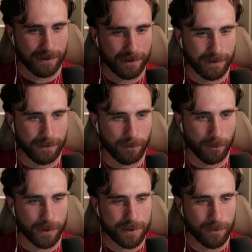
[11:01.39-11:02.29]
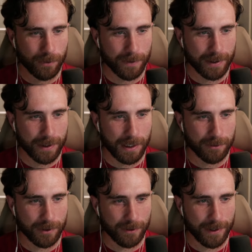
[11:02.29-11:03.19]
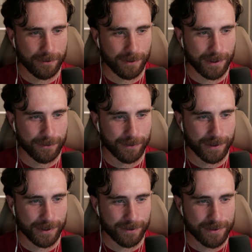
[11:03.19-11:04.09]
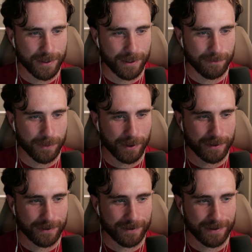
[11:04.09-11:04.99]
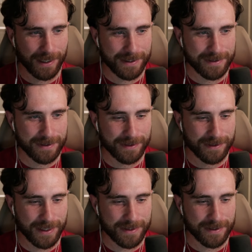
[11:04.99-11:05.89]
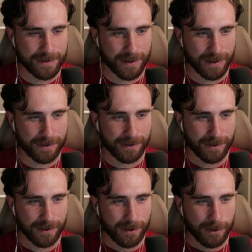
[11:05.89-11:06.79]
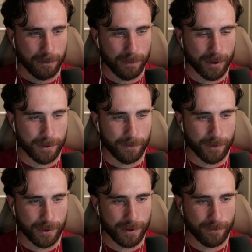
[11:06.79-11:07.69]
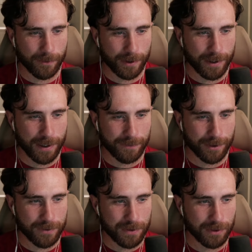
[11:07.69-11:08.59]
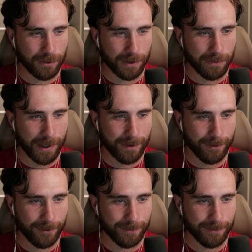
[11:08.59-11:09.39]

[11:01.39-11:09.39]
What's cool about a camel, y'all? I don't really understand, but that's insane. Bart, we're gonna have to go slowly back home.